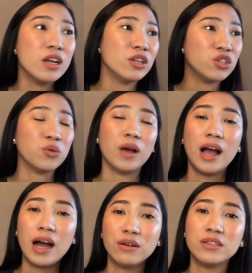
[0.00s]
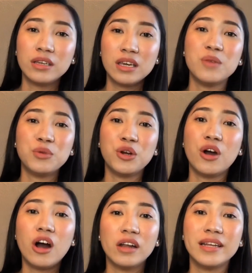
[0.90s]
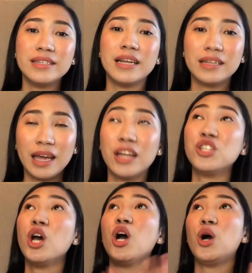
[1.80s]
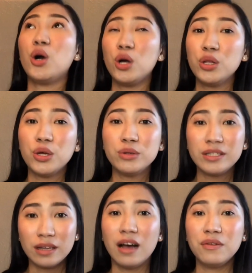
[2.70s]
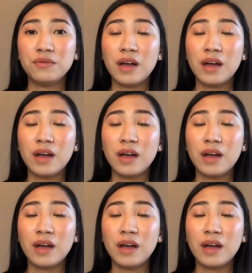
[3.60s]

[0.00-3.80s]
to how to keep your audience engaged, all those stuff.